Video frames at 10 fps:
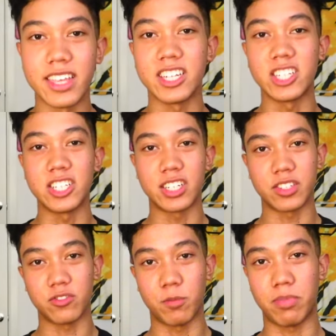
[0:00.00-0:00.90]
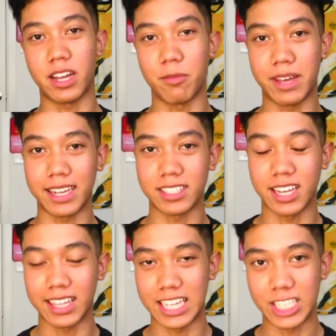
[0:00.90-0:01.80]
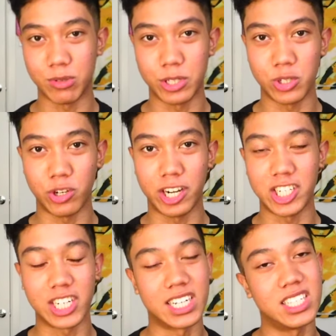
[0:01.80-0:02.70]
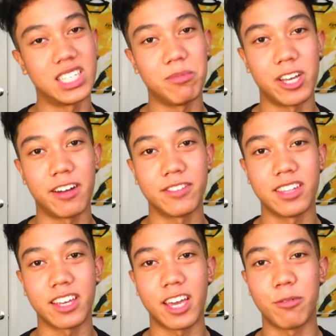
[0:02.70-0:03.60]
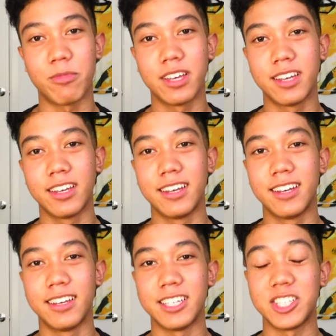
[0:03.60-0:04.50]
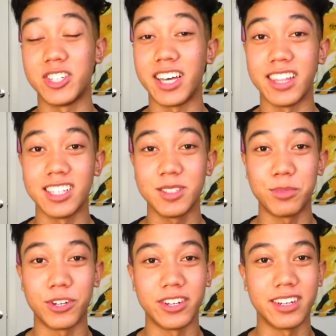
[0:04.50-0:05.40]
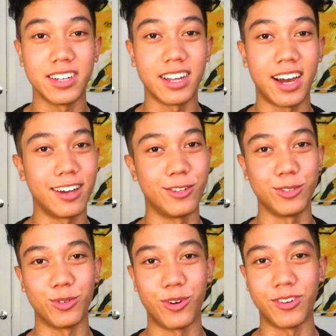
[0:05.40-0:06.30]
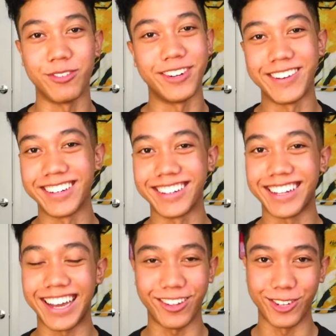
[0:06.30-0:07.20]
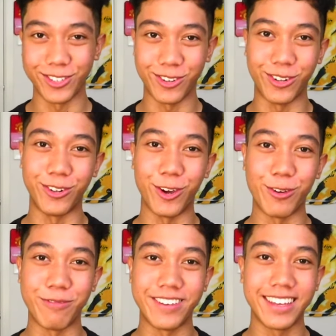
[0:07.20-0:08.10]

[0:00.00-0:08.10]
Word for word: then she just replied back saying that she was sorry she couldn't see me after the game so at this point I lost I'm not even gonna lie I lost all hope